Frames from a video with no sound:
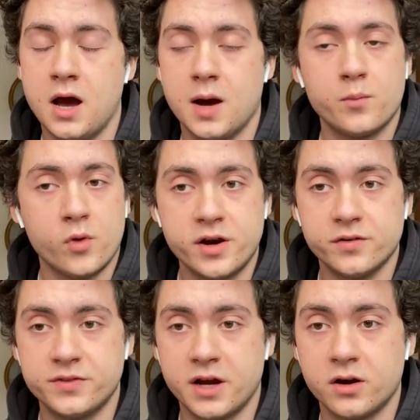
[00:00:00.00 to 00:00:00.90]
writer
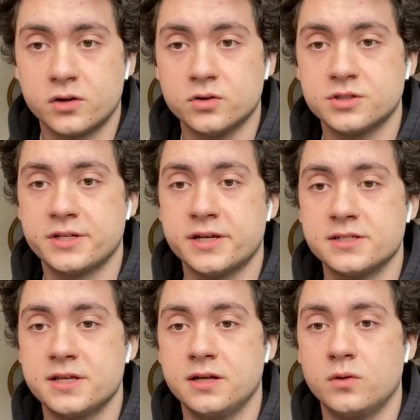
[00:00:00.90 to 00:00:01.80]
of the article,
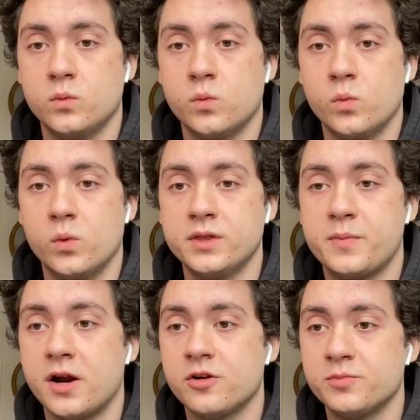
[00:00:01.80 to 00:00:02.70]
says that when the
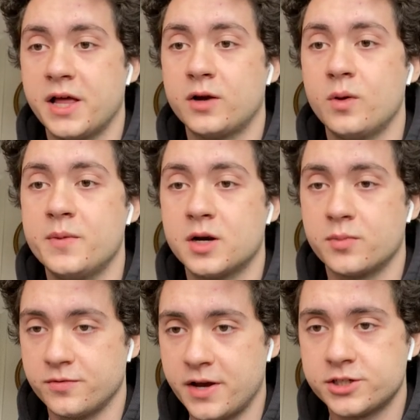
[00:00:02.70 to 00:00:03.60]
pair of Black women are
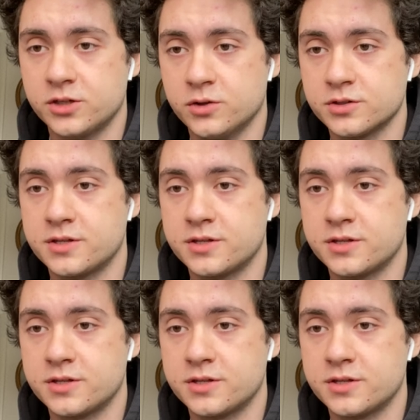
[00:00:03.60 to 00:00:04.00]
professionals,